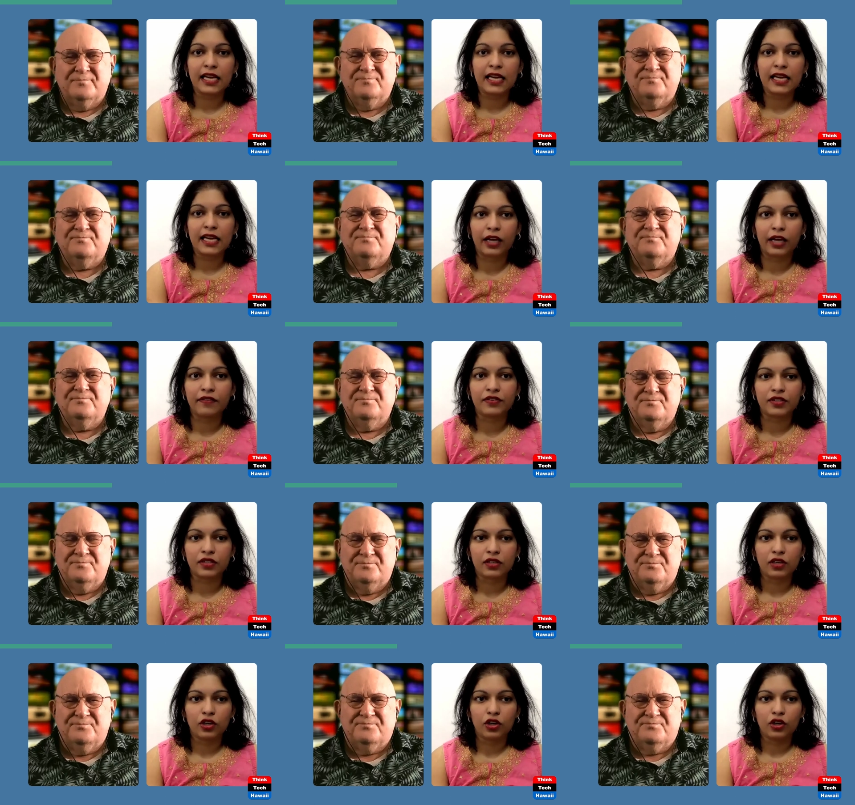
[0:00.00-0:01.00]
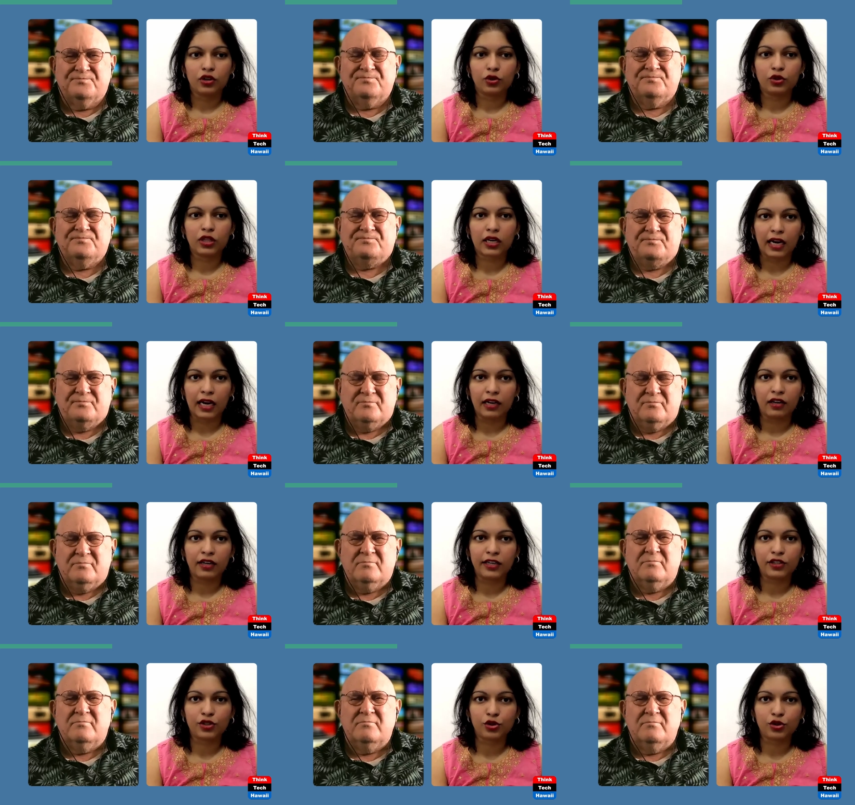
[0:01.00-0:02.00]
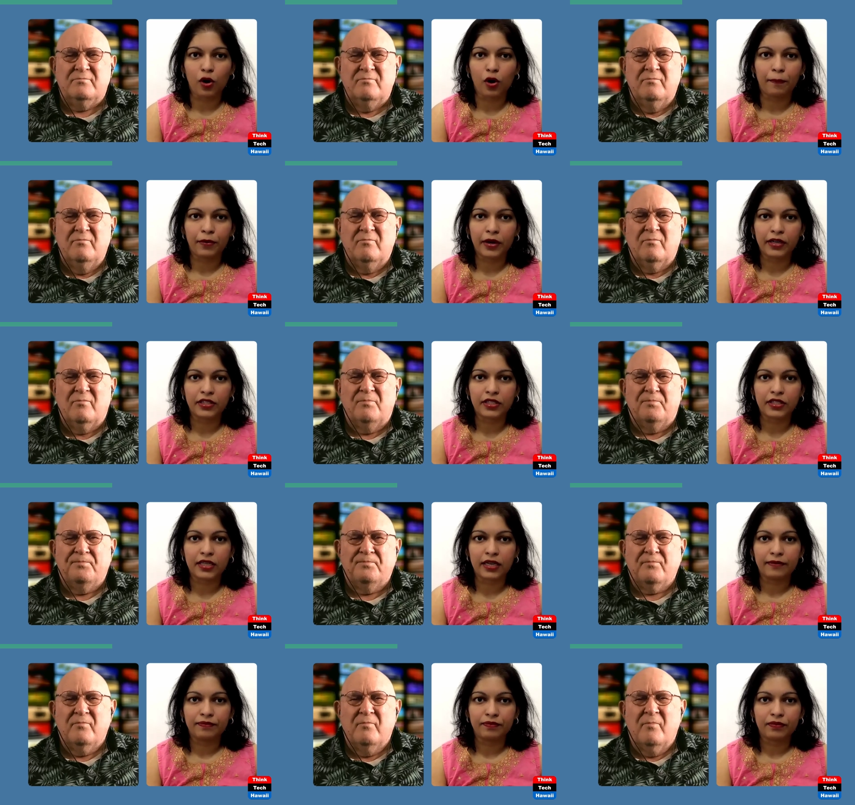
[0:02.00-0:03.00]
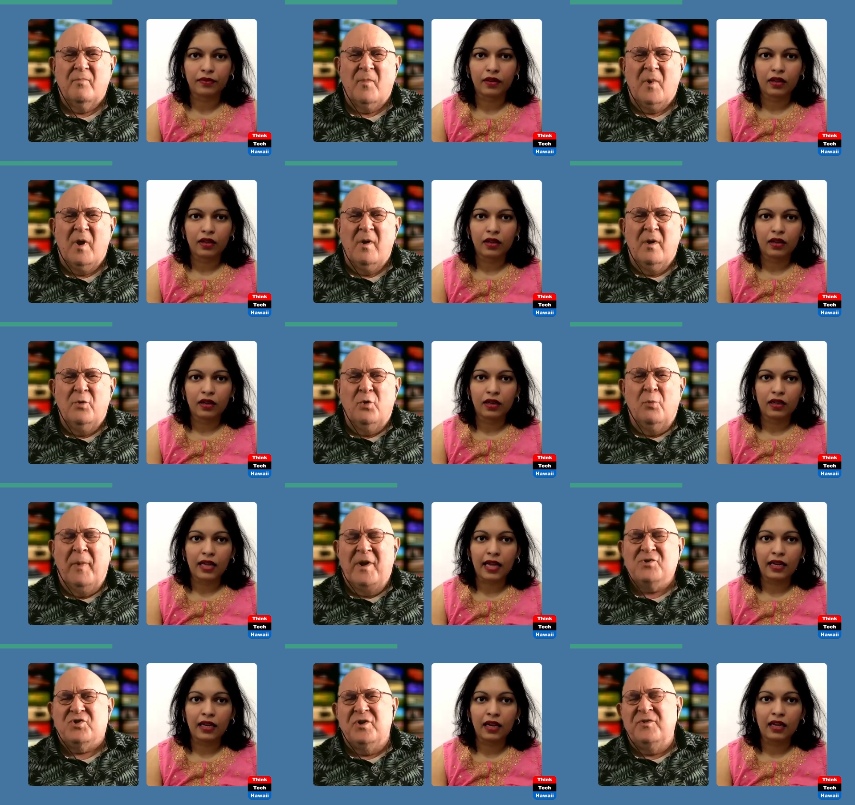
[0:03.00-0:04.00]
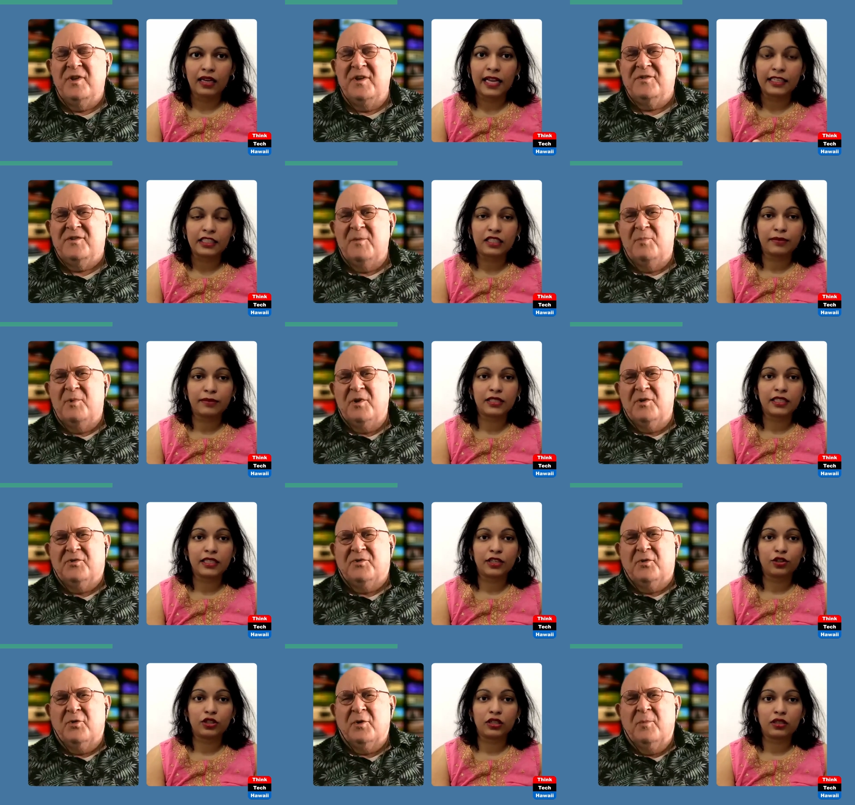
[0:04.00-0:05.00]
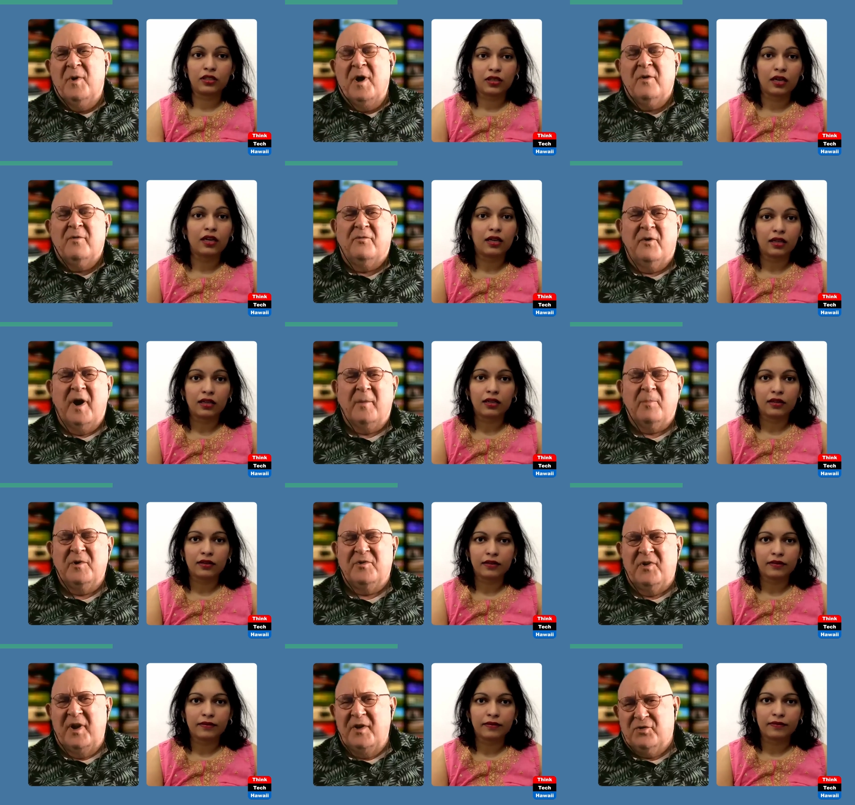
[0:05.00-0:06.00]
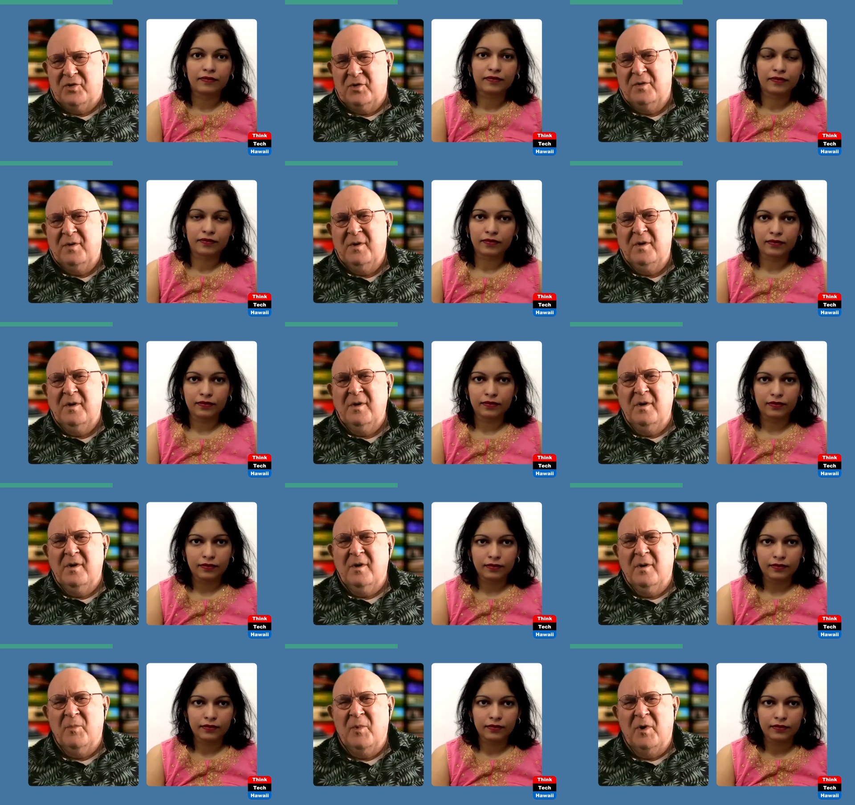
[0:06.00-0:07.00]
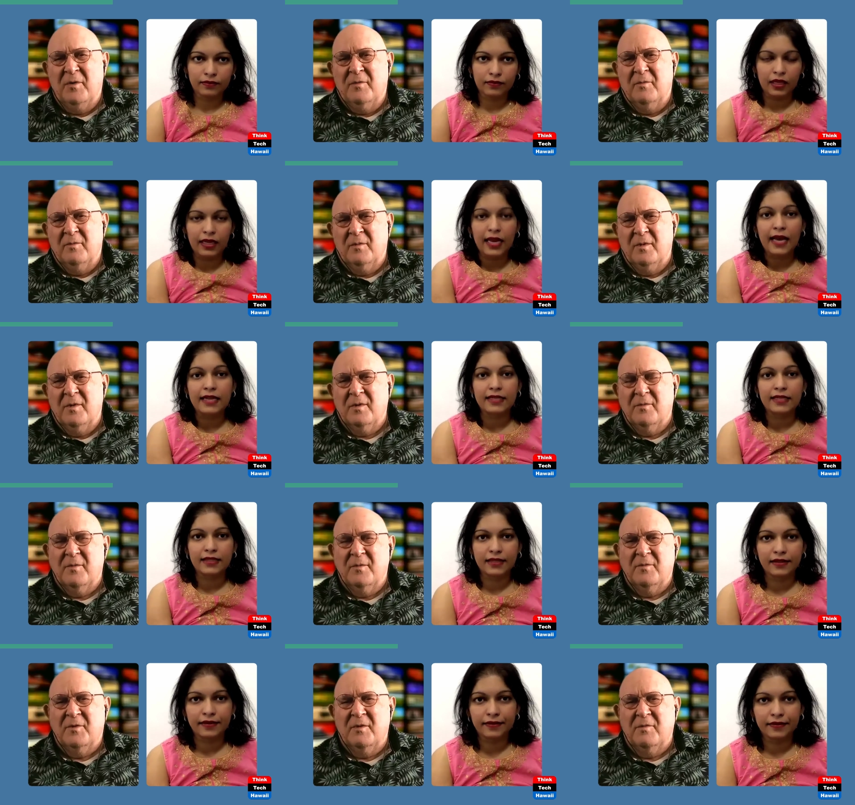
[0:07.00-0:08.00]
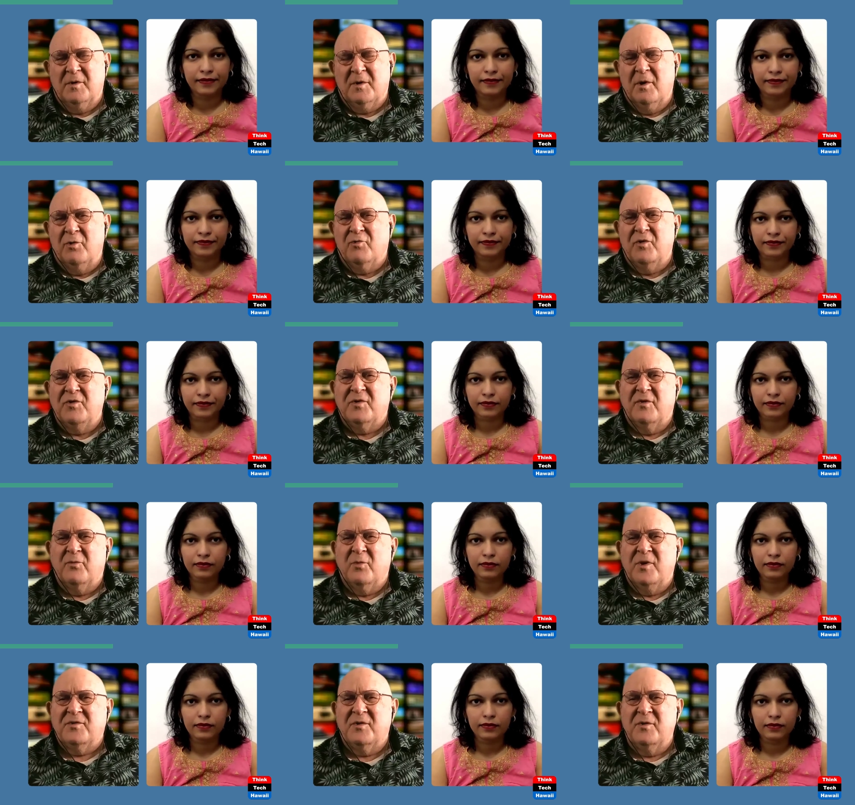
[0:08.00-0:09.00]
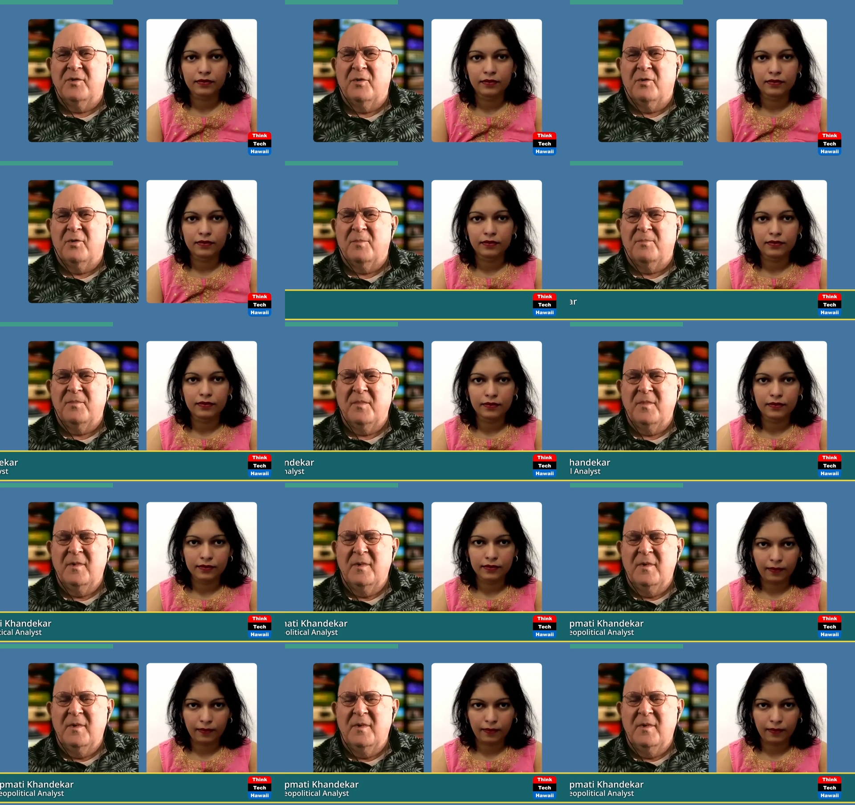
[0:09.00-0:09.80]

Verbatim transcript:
Speaker 1: NATO gives to the countries to operate. And you mentioned that
Speaker 2: there'd be a certain amount of fragmentation among yes. uh, the, the, countries of Western Europe,